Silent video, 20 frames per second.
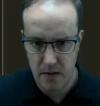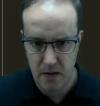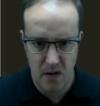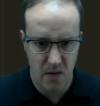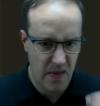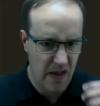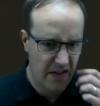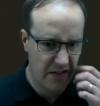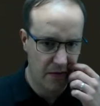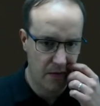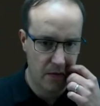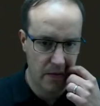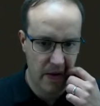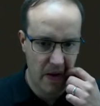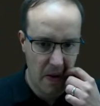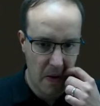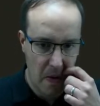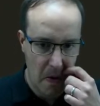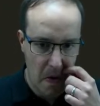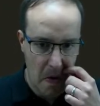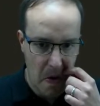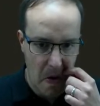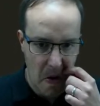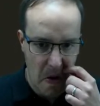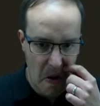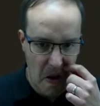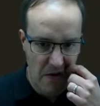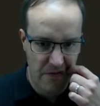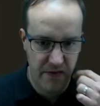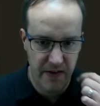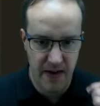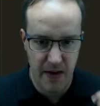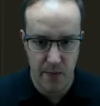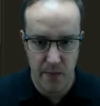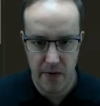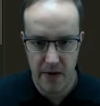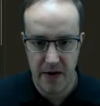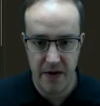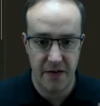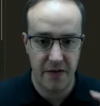Oh, that's annoying. I forget
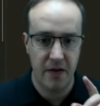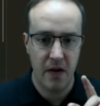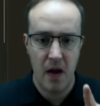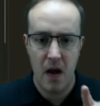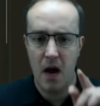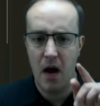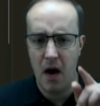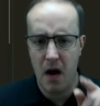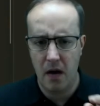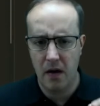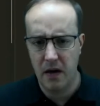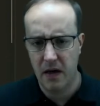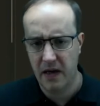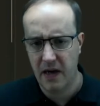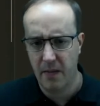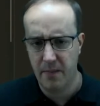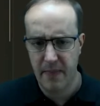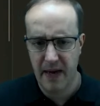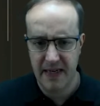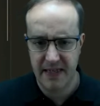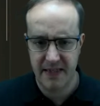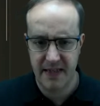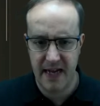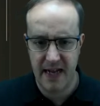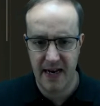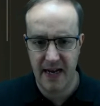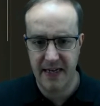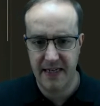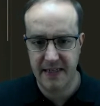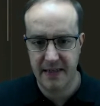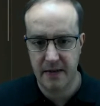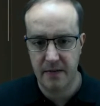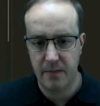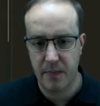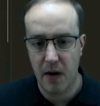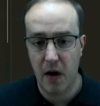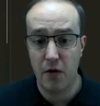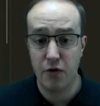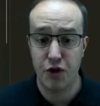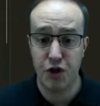where it is. I'm going to come back to that later,
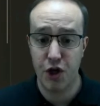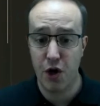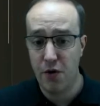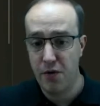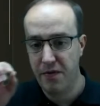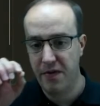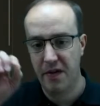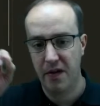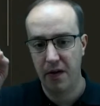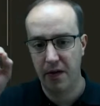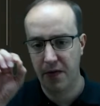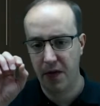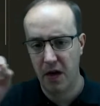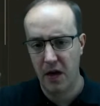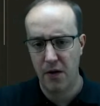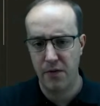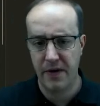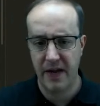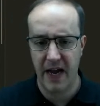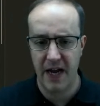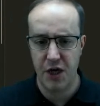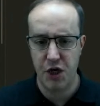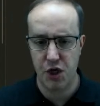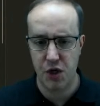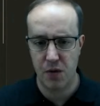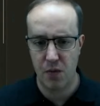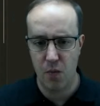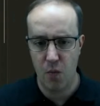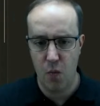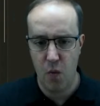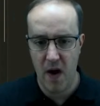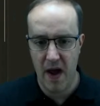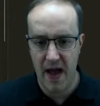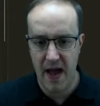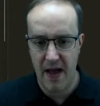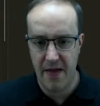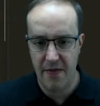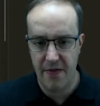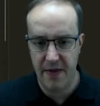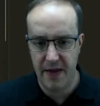but I'll show you the location
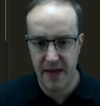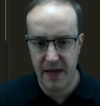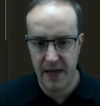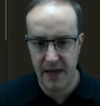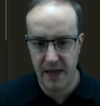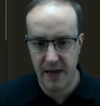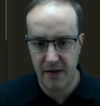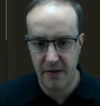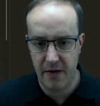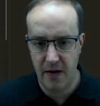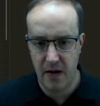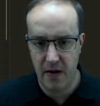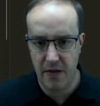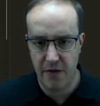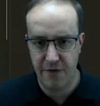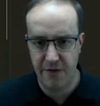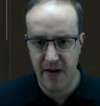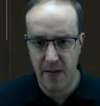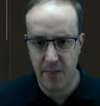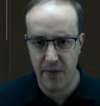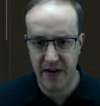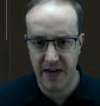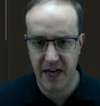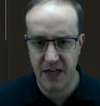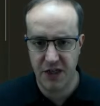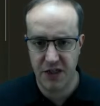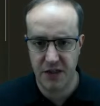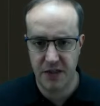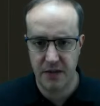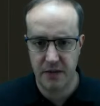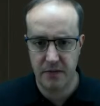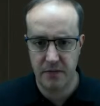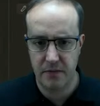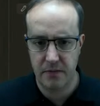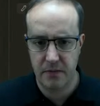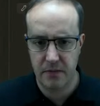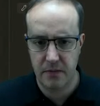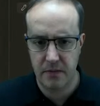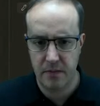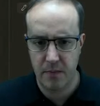where the fabrication
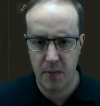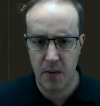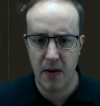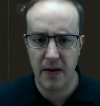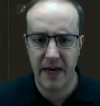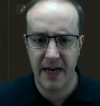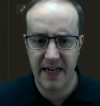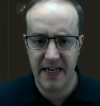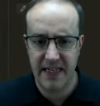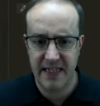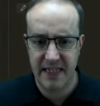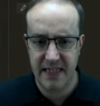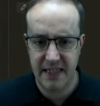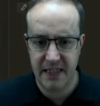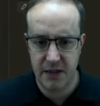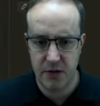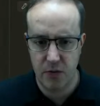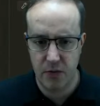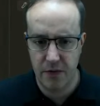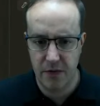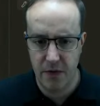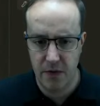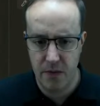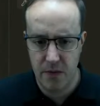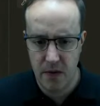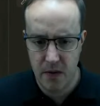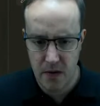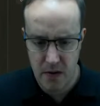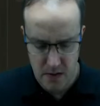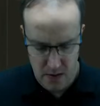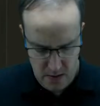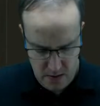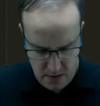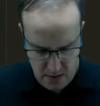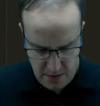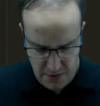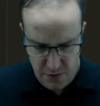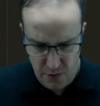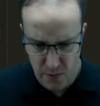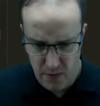plugin is installed to.
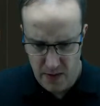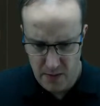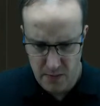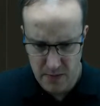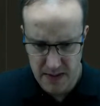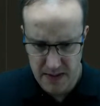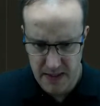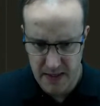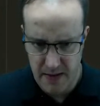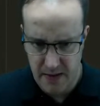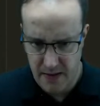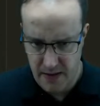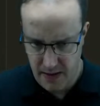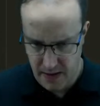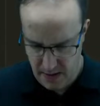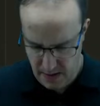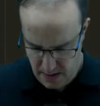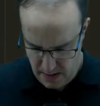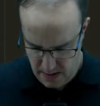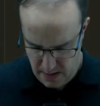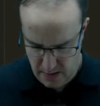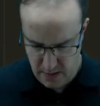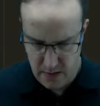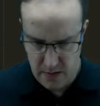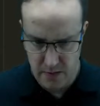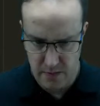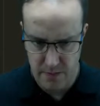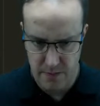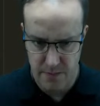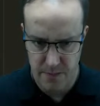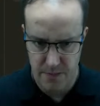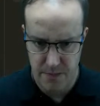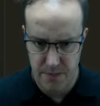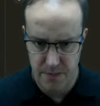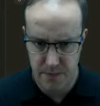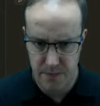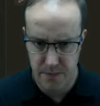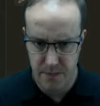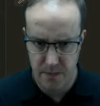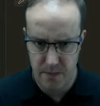I thought it was in the
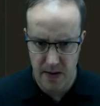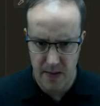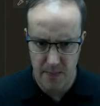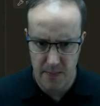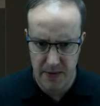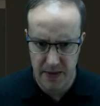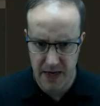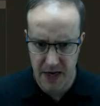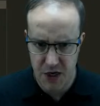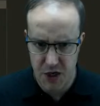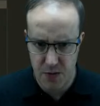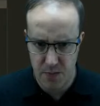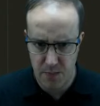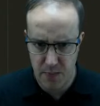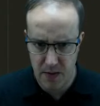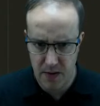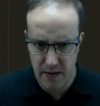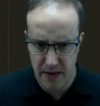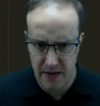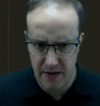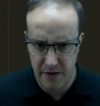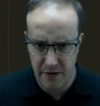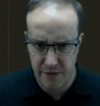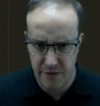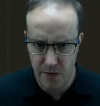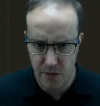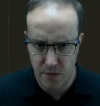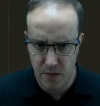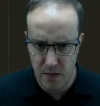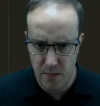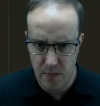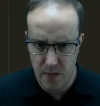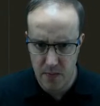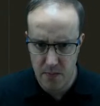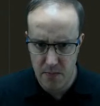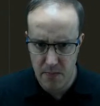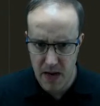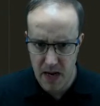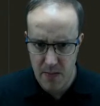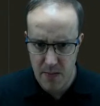application plugins folder,
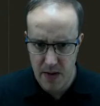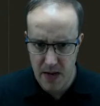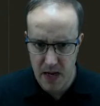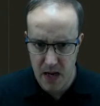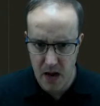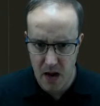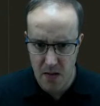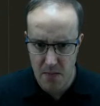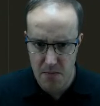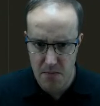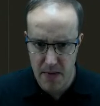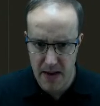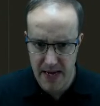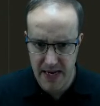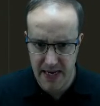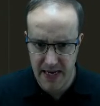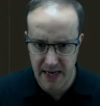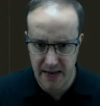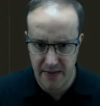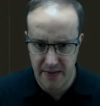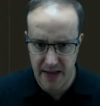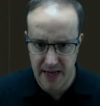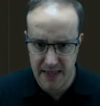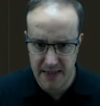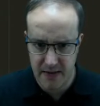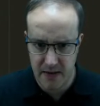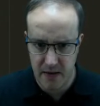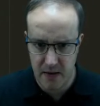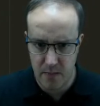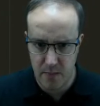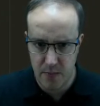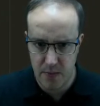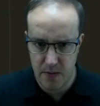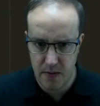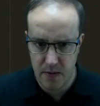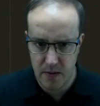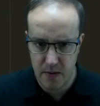but maybe I'm making that up.